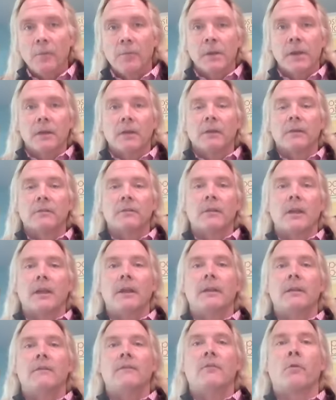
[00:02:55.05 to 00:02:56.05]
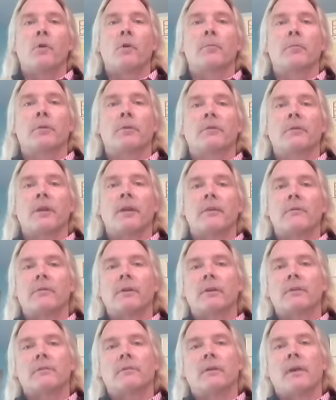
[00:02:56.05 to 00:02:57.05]
because 94% of
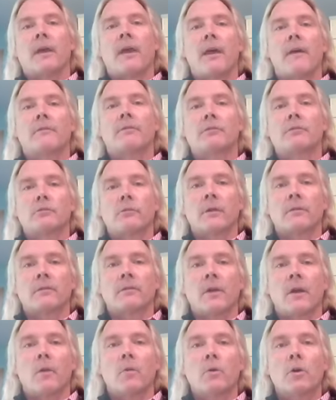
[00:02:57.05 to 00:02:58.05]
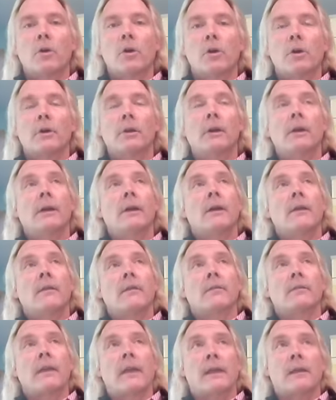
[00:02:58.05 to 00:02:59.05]
us have stress at work.
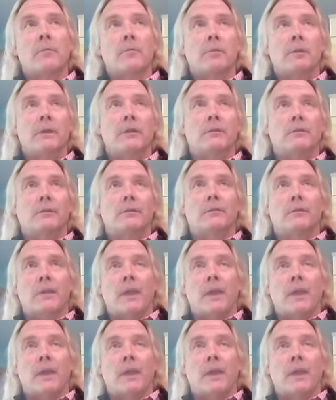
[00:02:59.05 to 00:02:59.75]
The second piece is